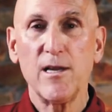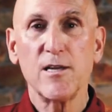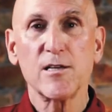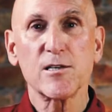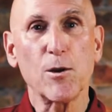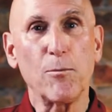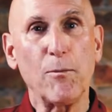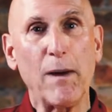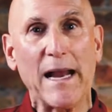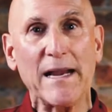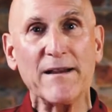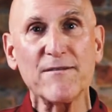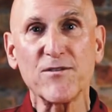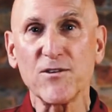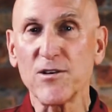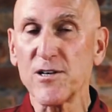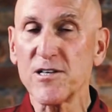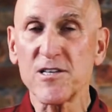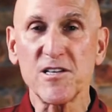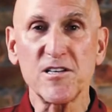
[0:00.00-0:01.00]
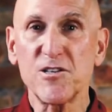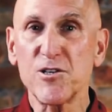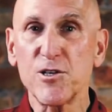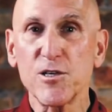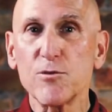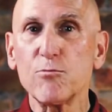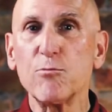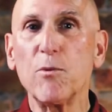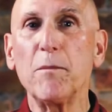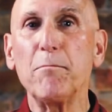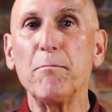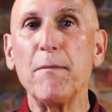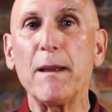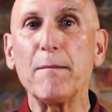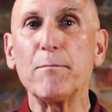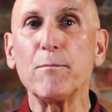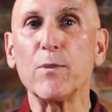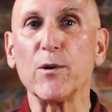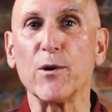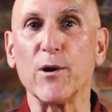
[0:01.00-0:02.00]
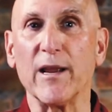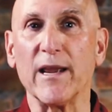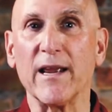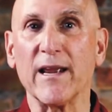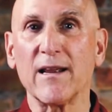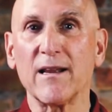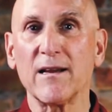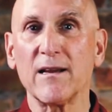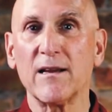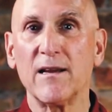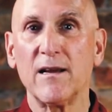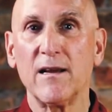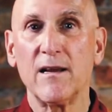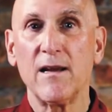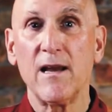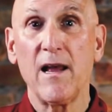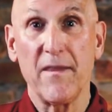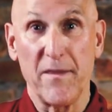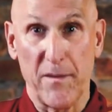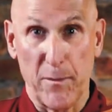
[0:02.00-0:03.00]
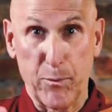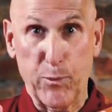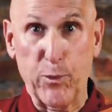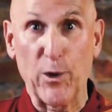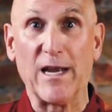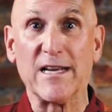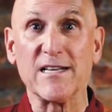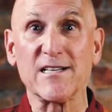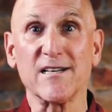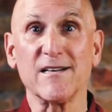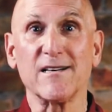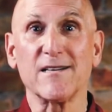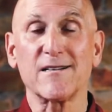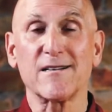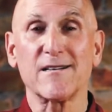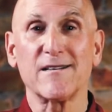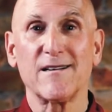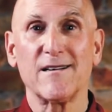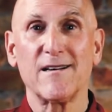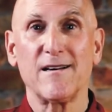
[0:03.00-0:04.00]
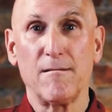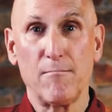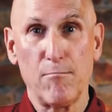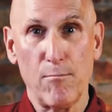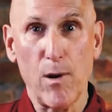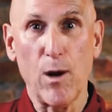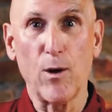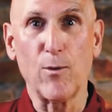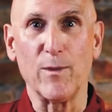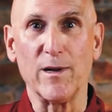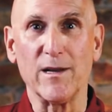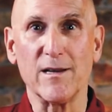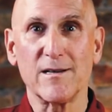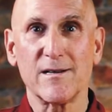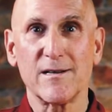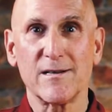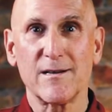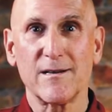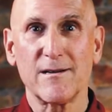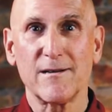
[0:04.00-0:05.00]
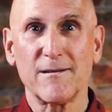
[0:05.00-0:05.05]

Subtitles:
So mindfulness is just remembering the present moment,